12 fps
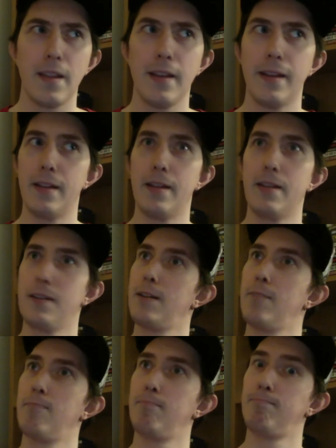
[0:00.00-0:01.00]
and um,
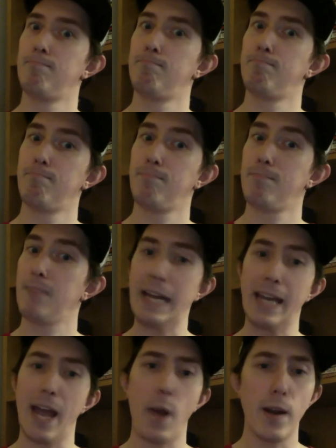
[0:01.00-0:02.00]
I
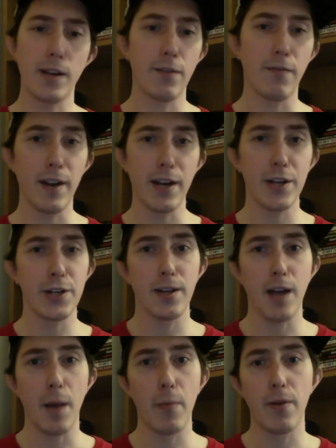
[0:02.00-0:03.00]
can't wait to finish it
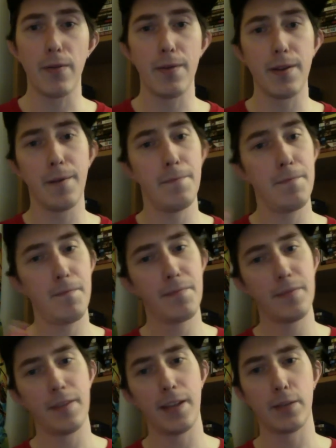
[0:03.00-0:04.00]
up with the
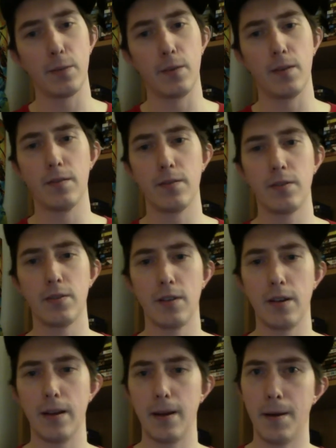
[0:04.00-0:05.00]
next one.
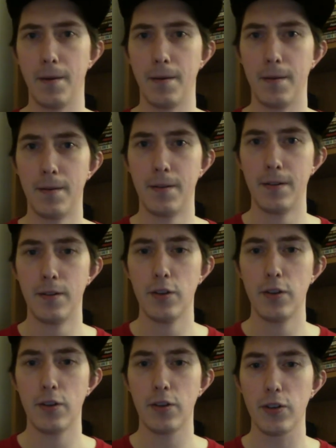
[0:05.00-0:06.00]
Uh,
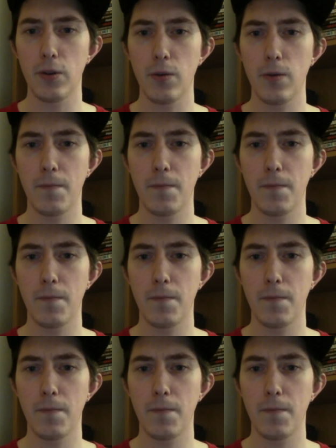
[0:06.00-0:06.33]
so